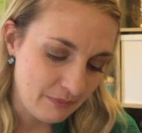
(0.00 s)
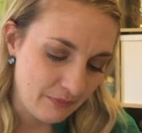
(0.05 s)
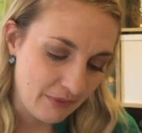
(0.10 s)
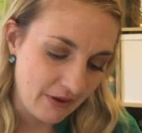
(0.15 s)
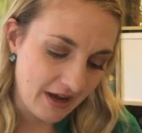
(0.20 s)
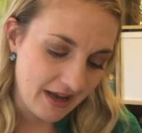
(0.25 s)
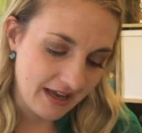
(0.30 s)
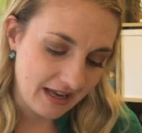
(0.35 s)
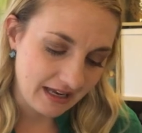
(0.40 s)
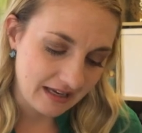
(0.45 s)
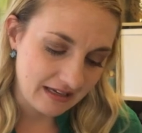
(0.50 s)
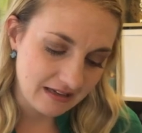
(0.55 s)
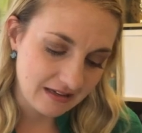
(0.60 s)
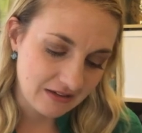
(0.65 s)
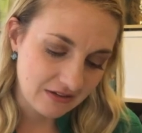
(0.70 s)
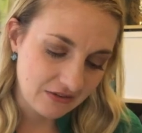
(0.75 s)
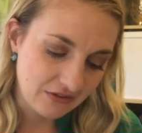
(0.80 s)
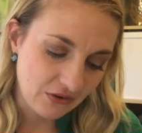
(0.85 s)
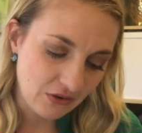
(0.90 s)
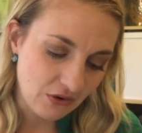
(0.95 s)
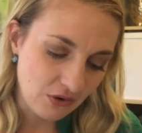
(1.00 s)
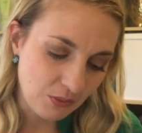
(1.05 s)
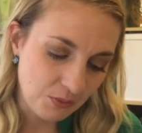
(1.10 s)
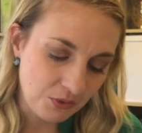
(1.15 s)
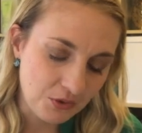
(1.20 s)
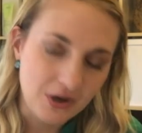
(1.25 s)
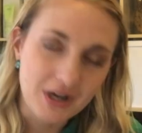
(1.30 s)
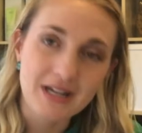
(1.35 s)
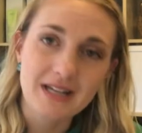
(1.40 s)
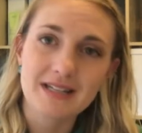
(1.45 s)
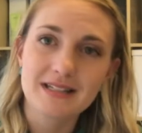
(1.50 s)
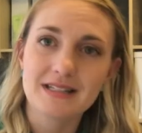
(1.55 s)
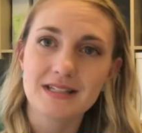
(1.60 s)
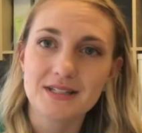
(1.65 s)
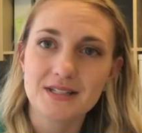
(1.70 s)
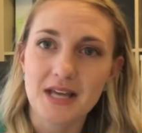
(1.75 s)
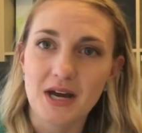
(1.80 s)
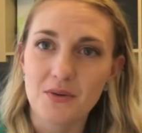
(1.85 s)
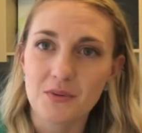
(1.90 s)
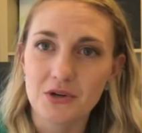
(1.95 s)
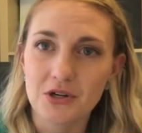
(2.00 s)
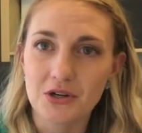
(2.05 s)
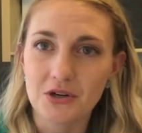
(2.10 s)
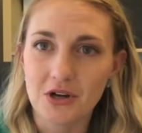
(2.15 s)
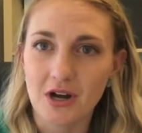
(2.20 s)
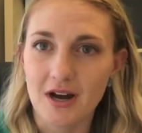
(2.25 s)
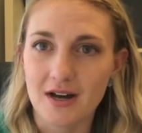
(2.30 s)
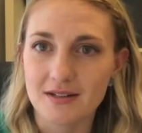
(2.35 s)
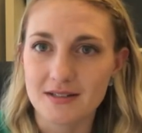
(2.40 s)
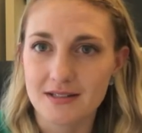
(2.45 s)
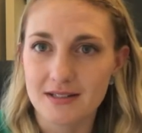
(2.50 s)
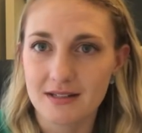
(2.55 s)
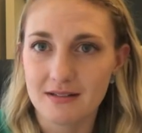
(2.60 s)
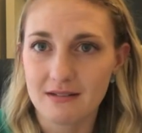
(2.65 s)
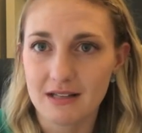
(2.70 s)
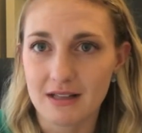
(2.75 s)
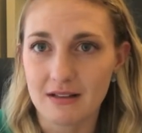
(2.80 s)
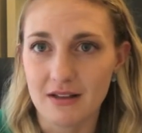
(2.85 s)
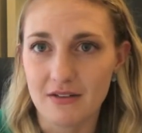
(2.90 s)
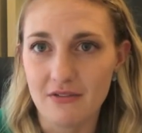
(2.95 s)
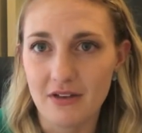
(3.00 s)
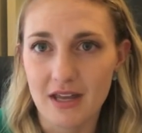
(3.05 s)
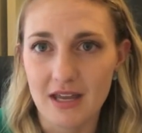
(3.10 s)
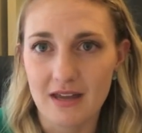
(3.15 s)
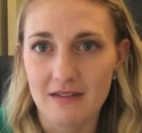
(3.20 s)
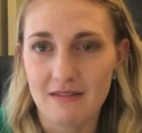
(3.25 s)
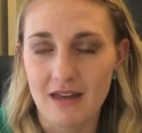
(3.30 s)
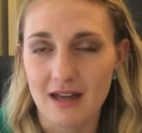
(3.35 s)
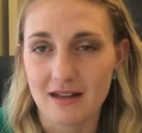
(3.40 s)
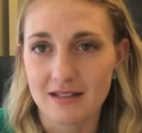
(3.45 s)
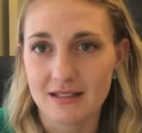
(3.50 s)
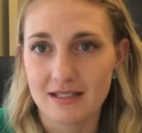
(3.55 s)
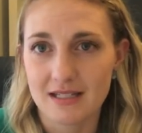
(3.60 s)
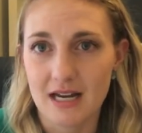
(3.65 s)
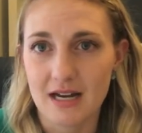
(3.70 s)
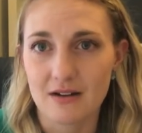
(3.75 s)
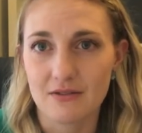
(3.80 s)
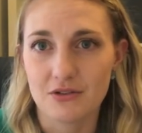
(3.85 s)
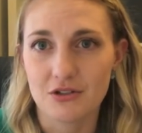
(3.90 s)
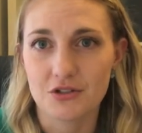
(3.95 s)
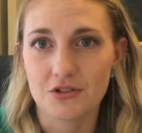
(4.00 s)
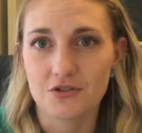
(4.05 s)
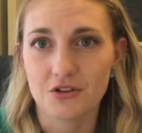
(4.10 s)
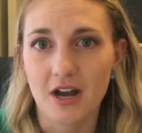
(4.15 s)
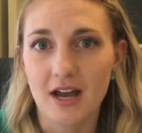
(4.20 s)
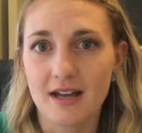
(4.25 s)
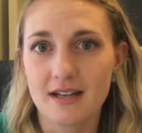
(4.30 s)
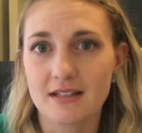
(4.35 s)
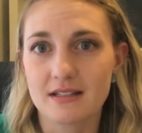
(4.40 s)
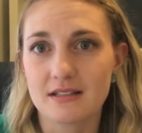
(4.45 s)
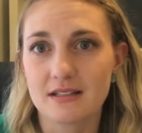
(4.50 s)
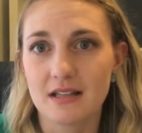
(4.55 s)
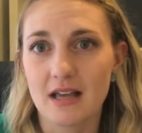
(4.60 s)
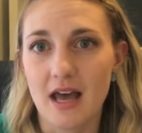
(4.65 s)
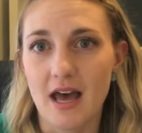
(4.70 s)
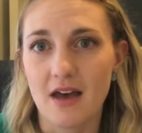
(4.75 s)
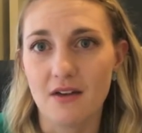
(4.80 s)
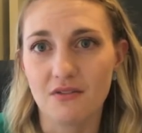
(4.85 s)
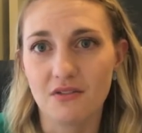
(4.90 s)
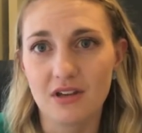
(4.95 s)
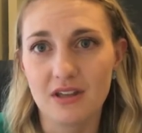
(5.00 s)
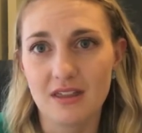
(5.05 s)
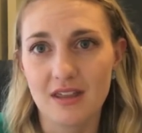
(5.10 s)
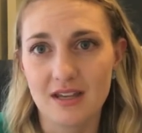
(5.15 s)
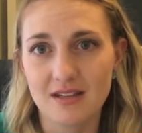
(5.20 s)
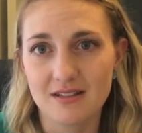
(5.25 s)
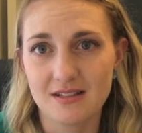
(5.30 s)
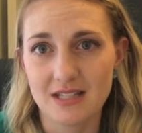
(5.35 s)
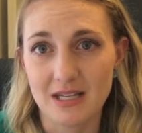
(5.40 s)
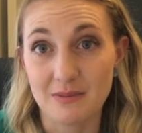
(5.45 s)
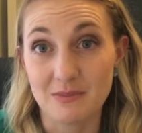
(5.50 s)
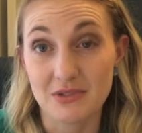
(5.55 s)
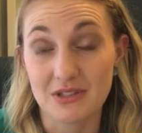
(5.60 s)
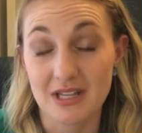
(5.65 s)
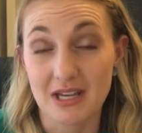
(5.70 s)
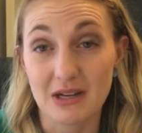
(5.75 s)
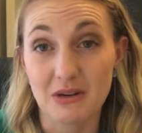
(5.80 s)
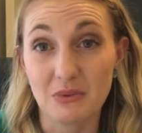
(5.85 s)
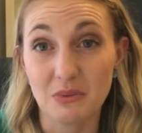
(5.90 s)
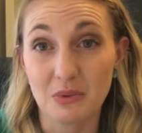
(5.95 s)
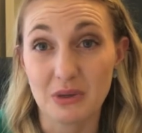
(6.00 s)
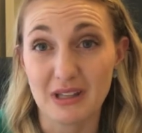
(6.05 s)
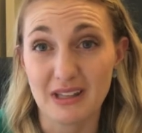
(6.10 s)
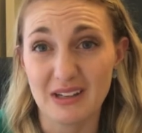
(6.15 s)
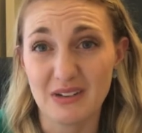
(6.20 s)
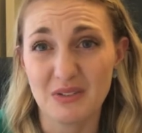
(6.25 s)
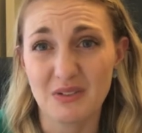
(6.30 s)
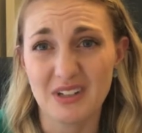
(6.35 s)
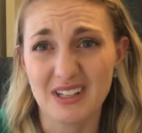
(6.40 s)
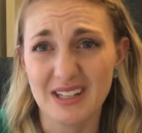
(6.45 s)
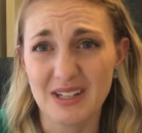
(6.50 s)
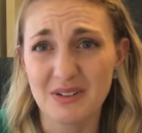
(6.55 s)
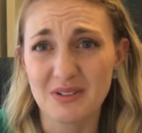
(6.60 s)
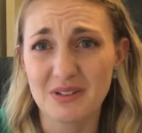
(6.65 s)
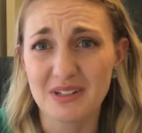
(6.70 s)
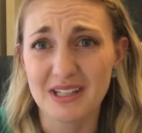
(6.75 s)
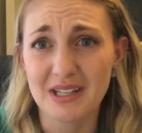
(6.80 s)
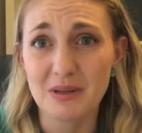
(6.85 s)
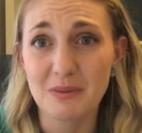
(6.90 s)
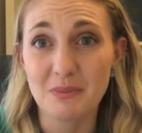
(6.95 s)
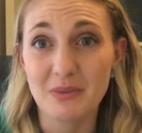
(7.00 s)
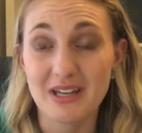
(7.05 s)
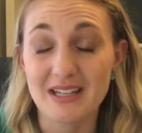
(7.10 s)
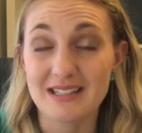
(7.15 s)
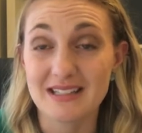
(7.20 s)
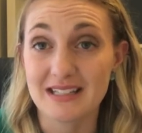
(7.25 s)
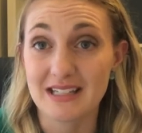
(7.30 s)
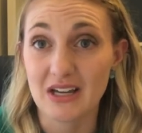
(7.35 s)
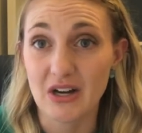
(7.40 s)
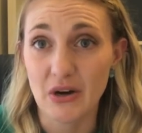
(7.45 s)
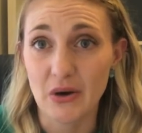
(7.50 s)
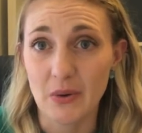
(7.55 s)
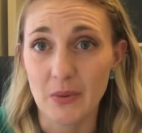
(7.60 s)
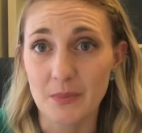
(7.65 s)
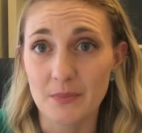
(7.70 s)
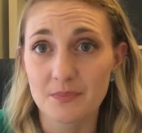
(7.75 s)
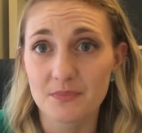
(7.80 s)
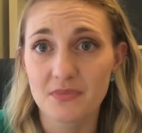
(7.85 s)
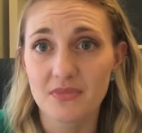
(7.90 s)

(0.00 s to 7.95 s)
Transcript: But the whole point is that when you're constantly living in that state of stress, everything seems like a really, really, really big deal.